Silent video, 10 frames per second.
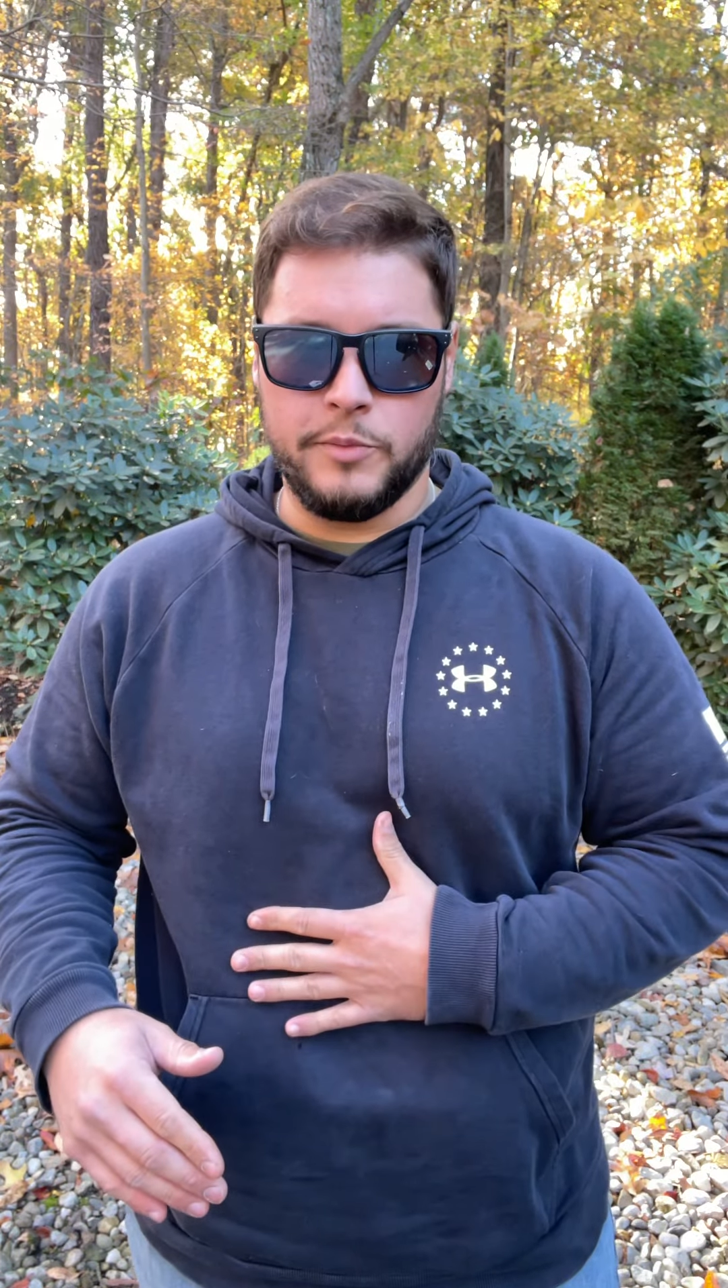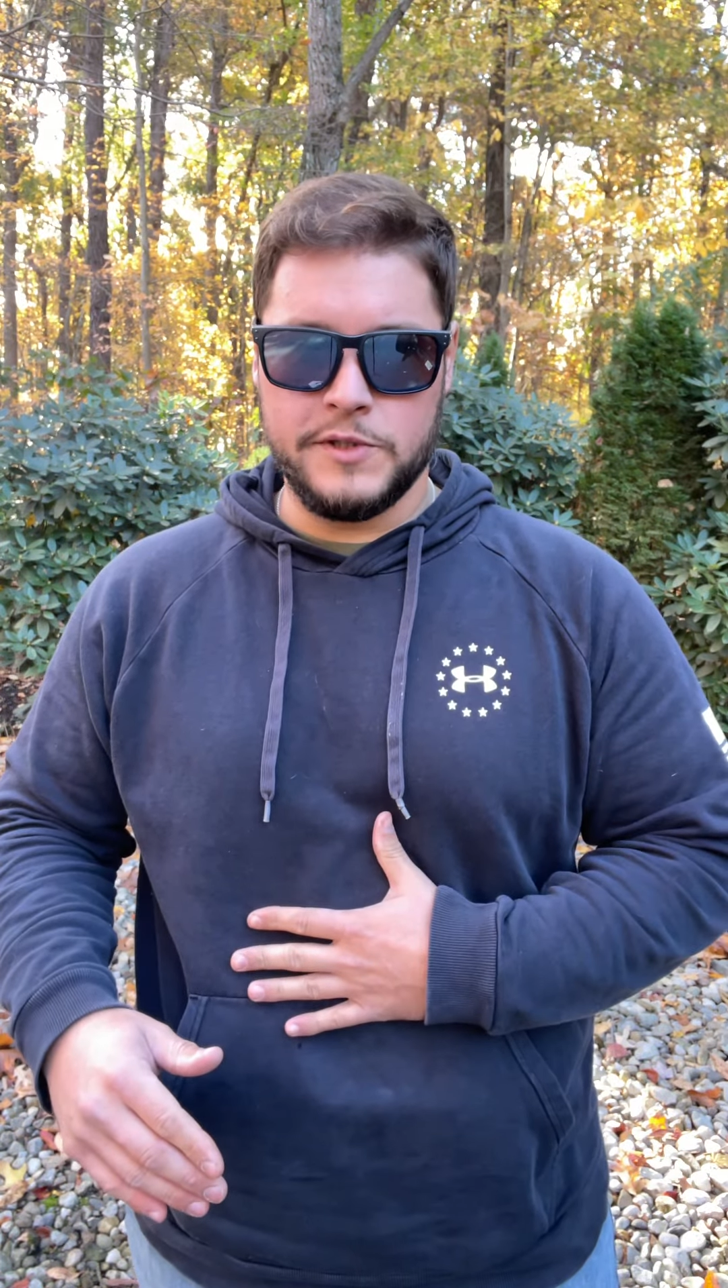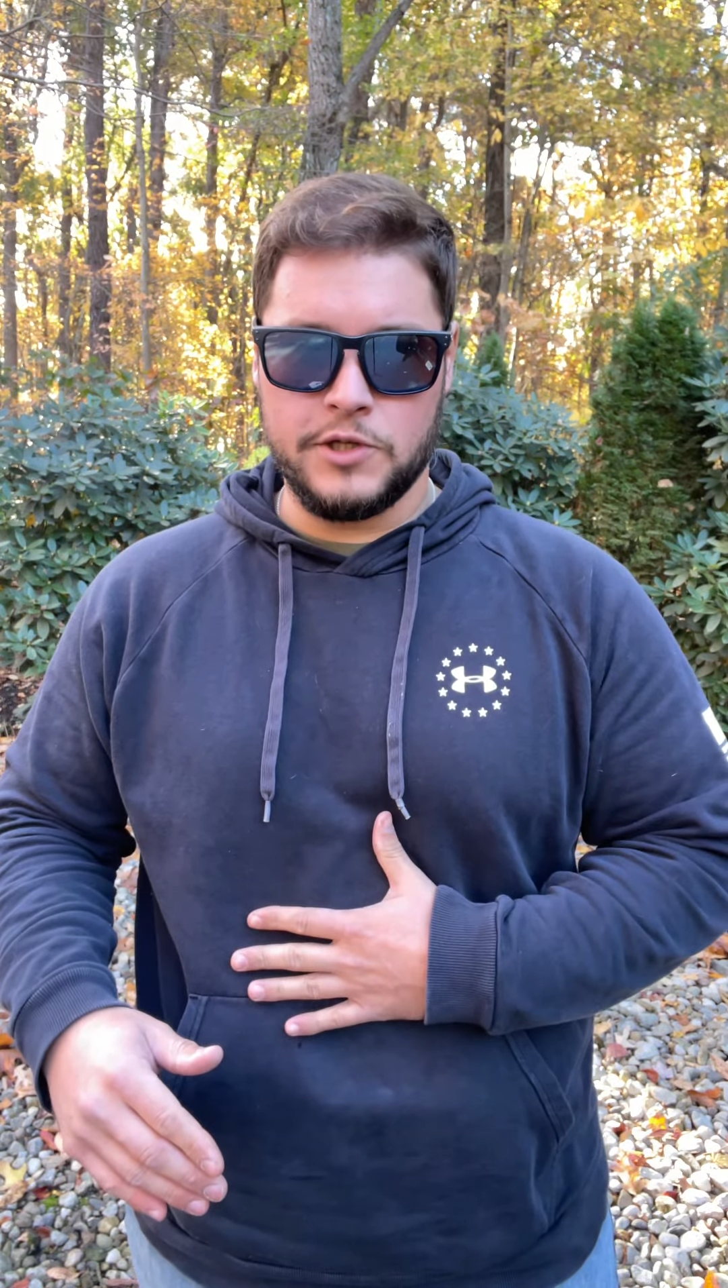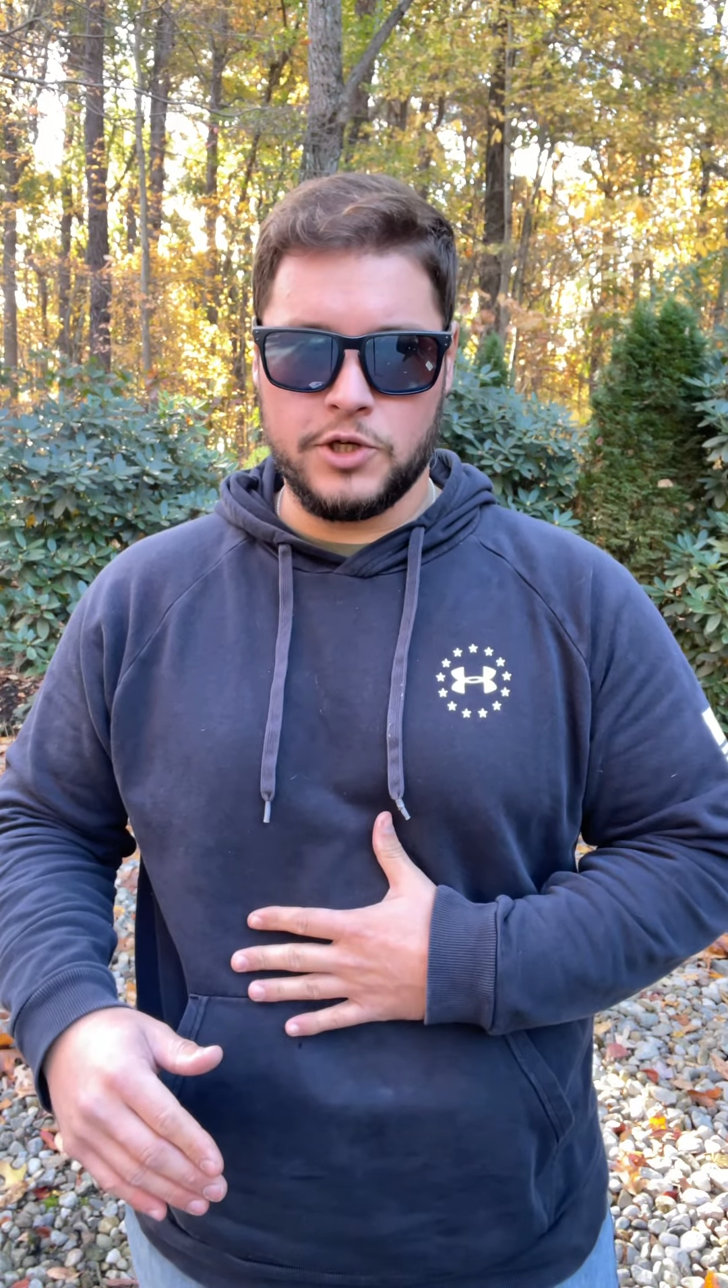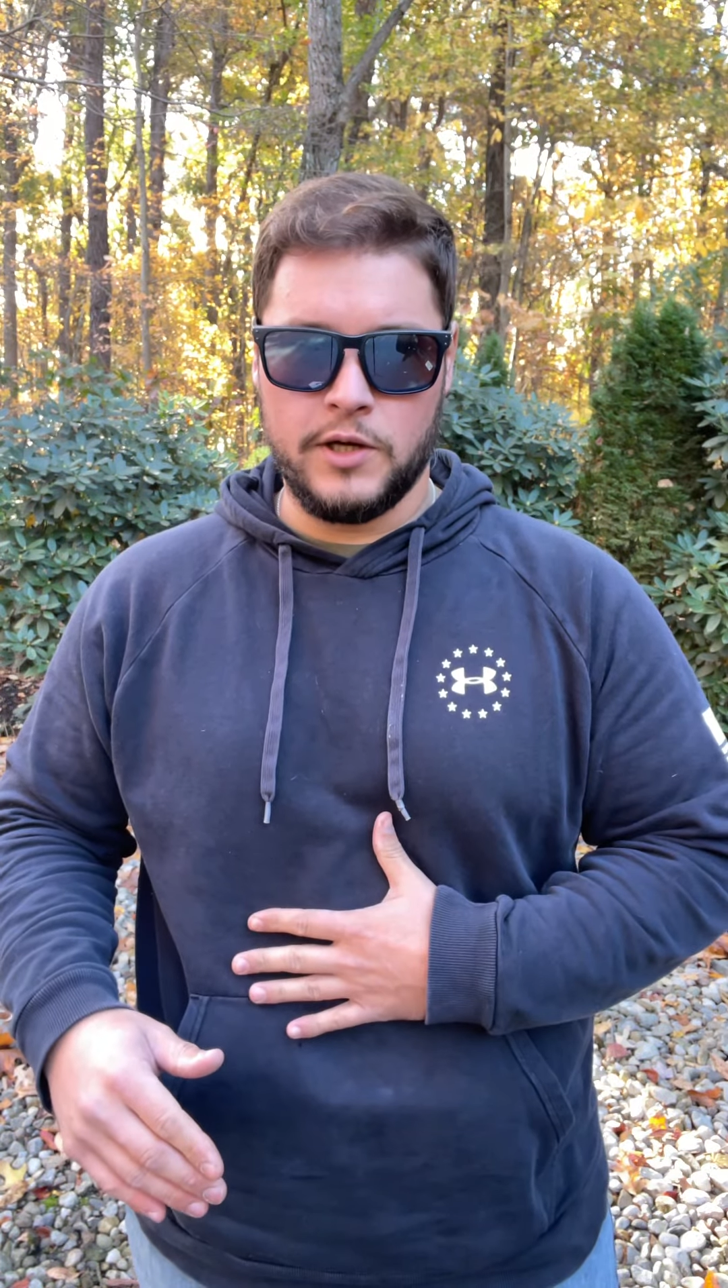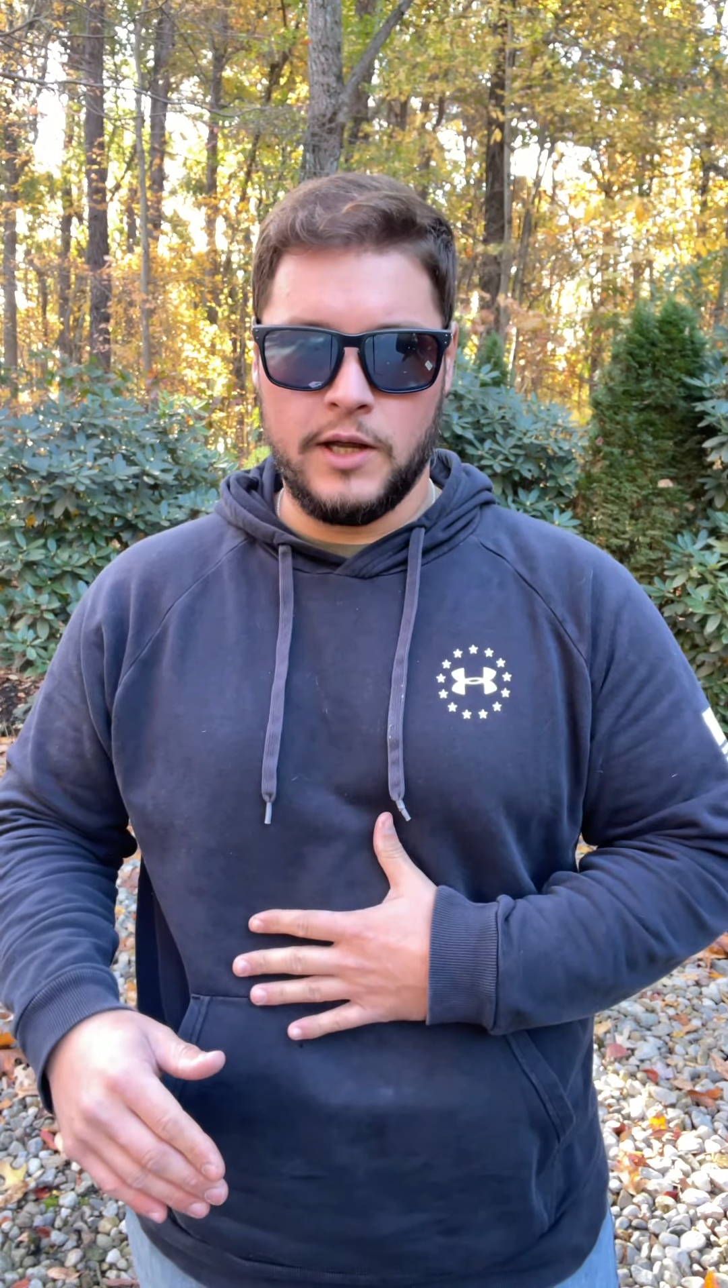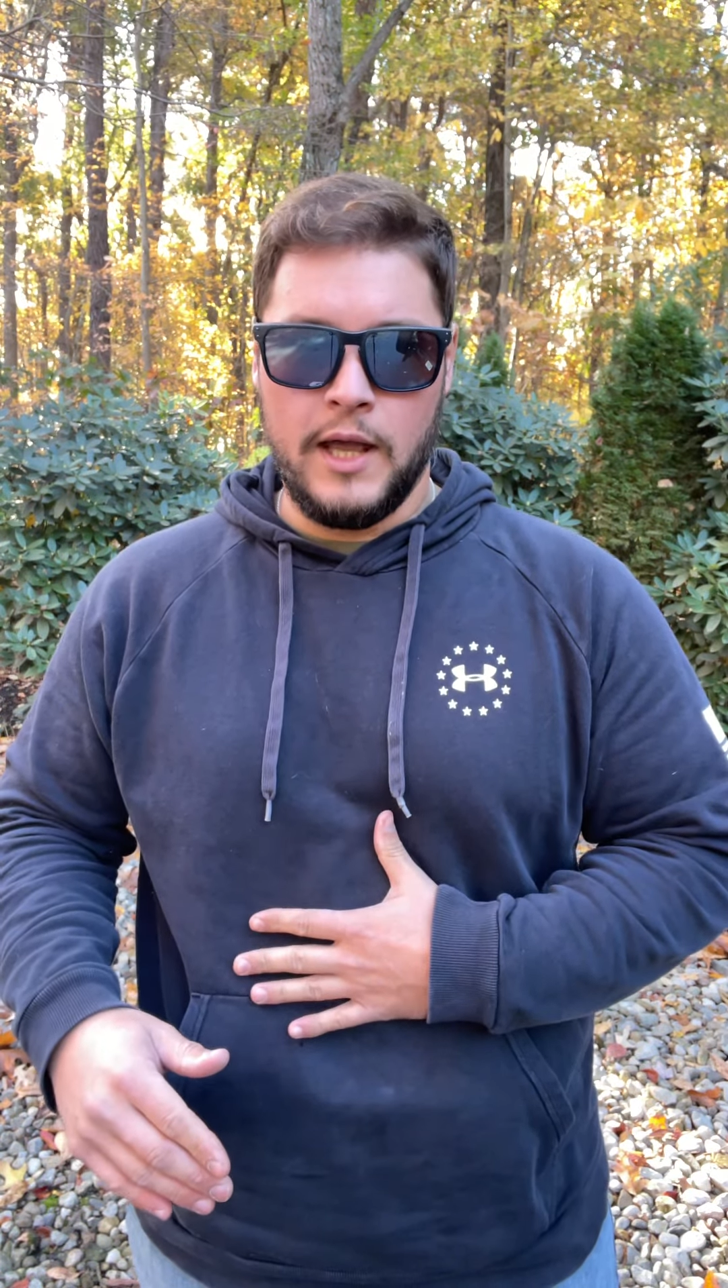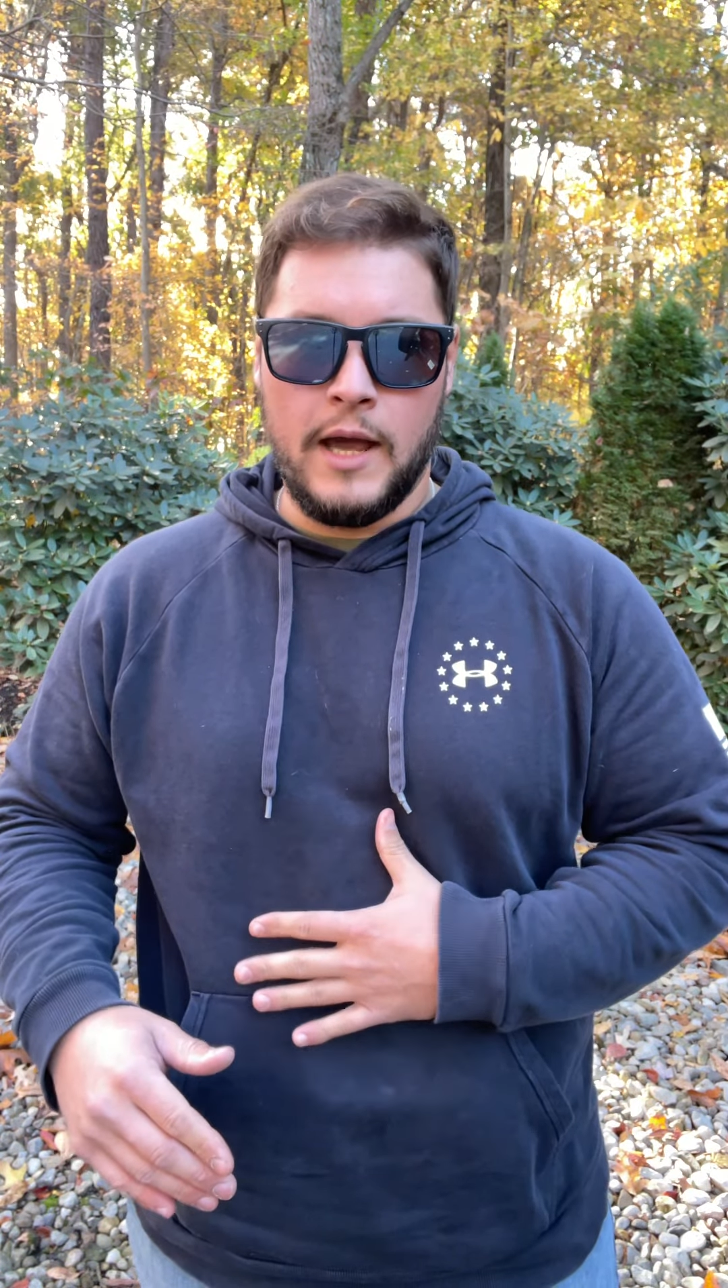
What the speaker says: position.